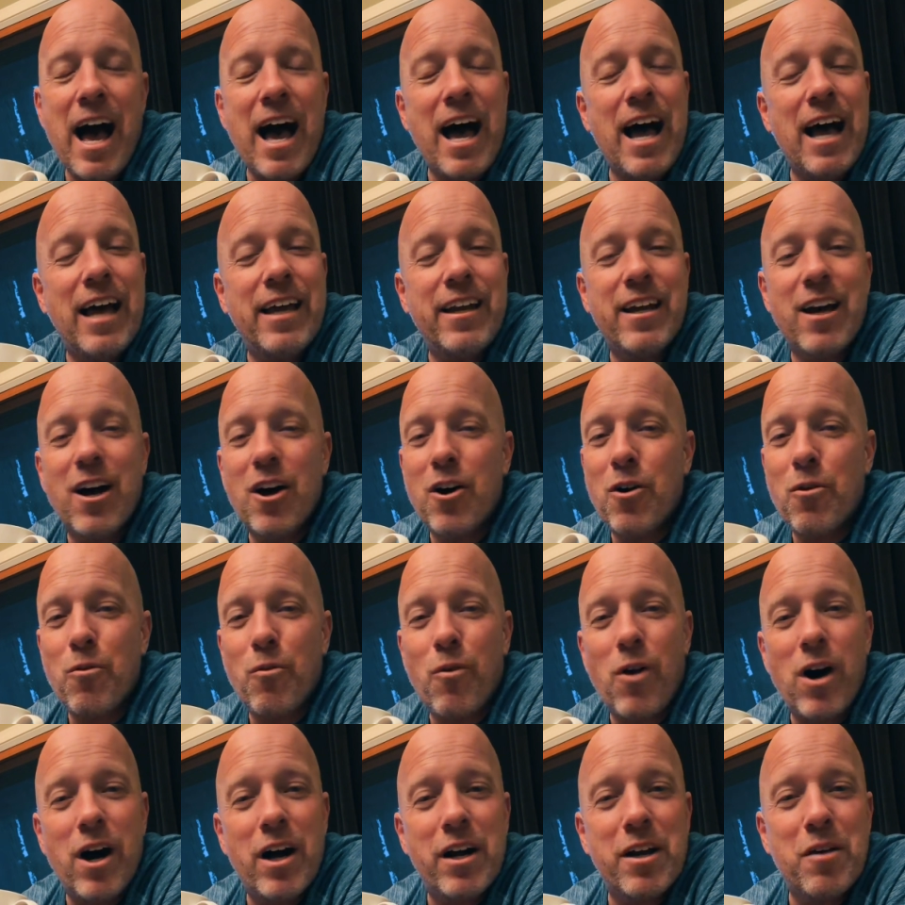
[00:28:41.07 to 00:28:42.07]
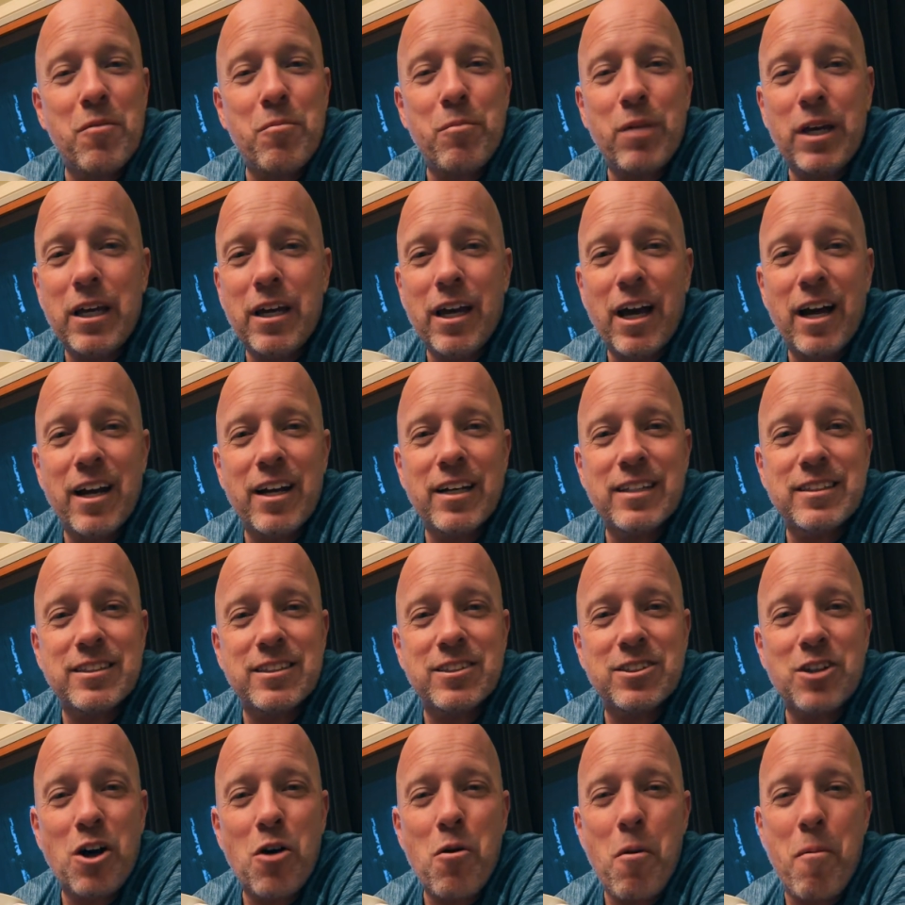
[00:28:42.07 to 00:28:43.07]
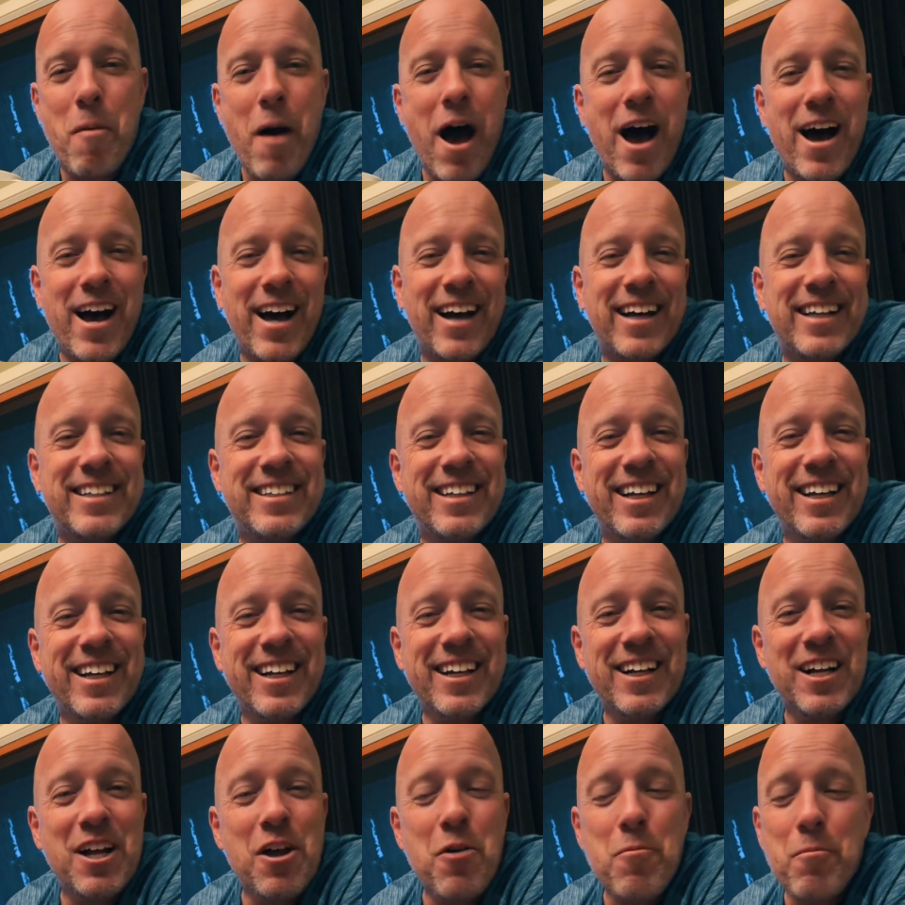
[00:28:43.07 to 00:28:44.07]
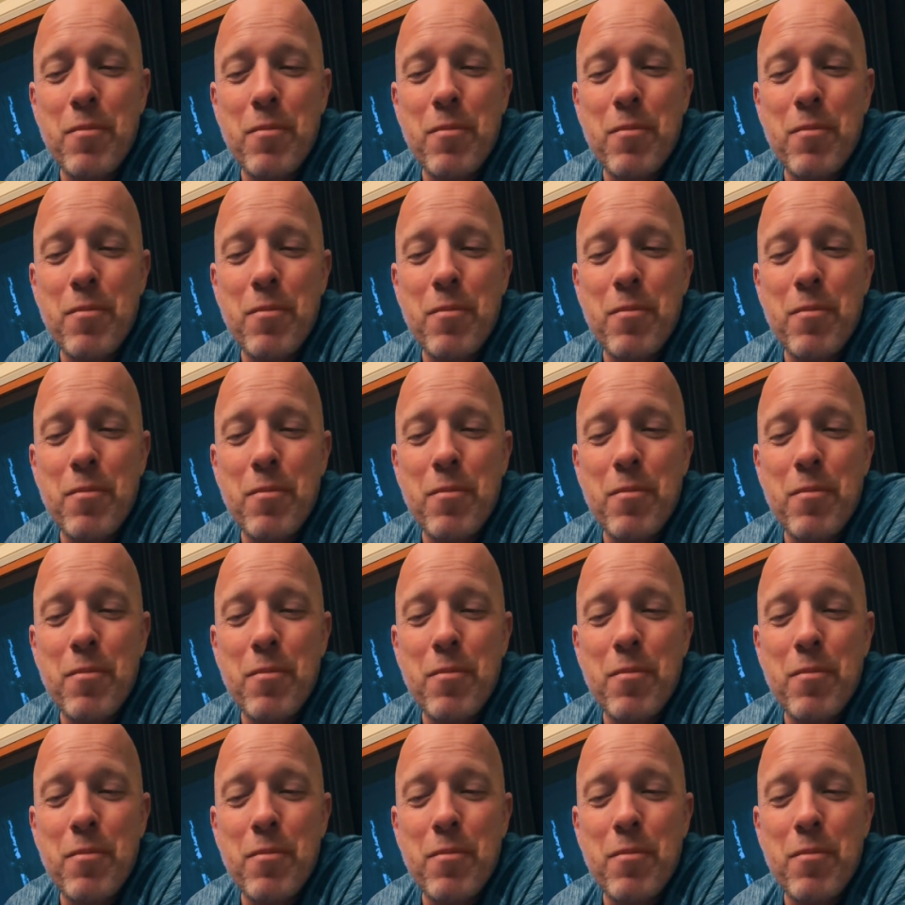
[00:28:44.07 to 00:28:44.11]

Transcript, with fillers: I don't want to be on a soapbox.